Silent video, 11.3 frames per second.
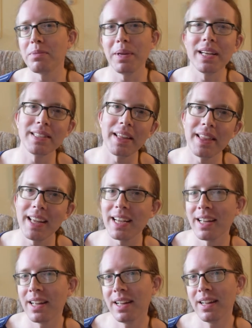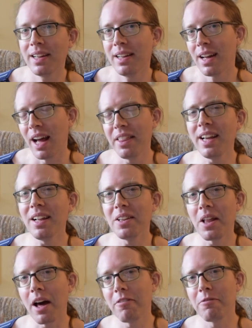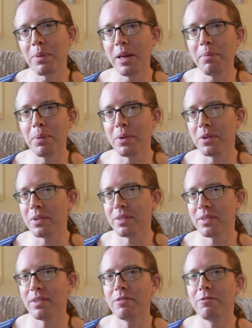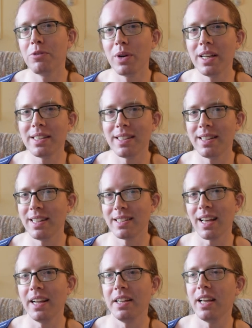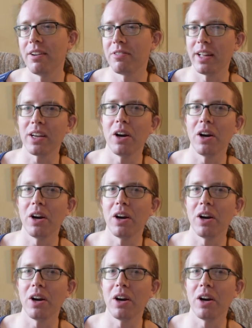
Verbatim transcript: because I think a lot of people voice this idea of like,